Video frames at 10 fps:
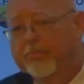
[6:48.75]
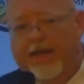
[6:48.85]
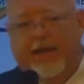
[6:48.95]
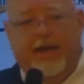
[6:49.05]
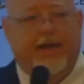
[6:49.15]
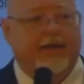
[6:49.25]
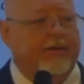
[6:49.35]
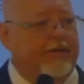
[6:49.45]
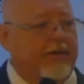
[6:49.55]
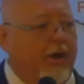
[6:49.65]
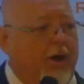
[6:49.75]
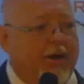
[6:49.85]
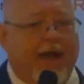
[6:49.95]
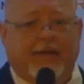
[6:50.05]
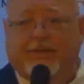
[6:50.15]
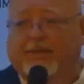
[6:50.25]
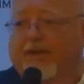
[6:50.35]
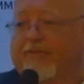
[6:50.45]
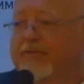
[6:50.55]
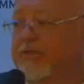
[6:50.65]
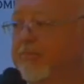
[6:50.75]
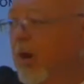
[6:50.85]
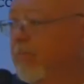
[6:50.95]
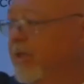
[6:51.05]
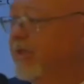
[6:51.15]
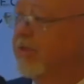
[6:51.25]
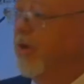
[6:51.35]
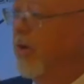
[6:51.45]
media, all kinds of stuff. As a small business